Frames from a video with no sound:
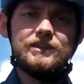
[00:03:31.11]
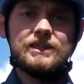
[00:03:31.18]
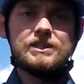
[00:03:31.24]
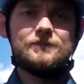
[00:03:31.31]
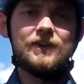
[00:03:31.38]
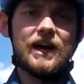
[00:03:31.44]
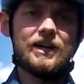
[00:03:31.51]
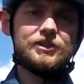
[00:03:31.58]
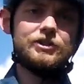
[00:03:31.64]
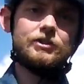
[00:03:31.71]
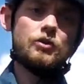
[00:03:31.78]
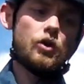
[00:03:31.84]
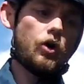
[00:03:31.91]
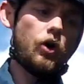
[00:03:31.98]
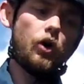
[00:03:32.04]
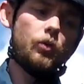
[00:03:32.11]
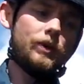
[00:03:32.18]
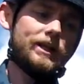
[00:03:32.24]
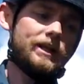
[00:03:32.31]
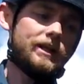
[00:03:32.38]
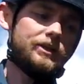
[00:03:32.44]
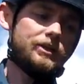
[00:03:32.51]
this fashion, all
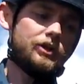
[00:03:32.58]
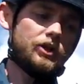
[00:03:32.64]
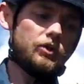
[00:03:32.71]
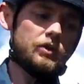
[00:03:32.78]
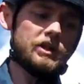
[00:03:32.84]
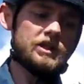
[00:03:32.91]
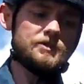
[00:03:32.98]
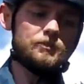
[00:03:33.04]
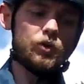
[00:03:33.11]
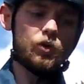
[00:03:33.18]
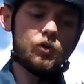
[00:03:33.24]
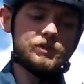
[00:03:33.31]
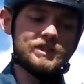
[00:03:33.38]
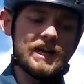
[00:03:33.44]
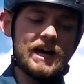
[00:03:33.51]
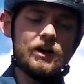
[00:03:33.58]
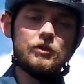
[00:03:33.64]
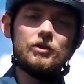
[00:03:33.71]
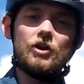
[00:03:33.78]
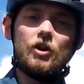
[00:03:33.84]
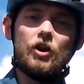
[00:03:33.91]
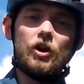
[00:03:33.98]
we need to do is pull
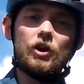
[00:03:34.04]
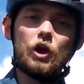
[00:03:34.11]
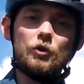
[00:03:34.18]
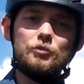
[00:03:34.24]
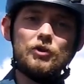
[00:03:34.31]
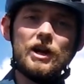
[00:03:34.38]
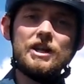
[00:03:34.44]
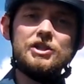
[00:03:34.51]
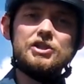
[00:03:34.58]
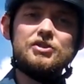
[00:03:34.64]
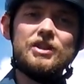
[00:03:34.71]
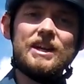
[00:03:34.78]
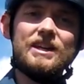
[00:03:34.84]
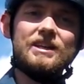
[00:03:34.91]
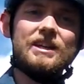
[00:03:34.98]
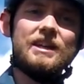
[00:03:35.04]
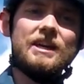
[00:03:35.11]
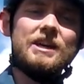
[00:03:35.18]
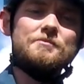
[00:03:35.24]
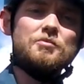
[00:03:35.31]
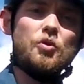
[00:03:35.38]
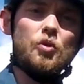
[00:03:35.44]
down on our brake strand
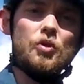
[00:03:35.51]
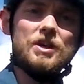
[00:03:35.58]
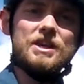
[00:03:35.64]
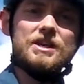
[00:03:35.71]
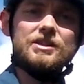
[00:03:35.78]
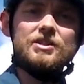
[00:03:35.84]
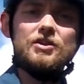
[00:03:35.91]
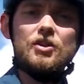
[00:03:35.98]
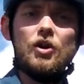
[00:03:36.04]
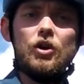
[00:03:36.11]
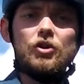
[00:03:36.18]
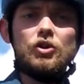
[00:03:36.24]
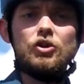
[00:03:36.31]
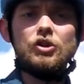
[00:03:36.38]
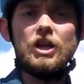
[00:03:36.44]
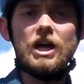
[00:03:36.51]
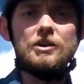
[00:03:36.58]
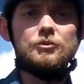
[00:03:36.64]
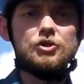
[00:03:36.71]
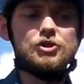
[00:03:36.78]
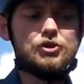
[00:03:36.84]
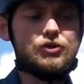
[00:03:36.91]
and pull in on our
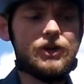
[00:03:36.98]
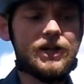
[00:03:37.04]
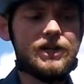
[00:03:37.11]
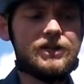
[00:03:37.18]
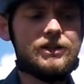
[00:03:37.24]
climber strand.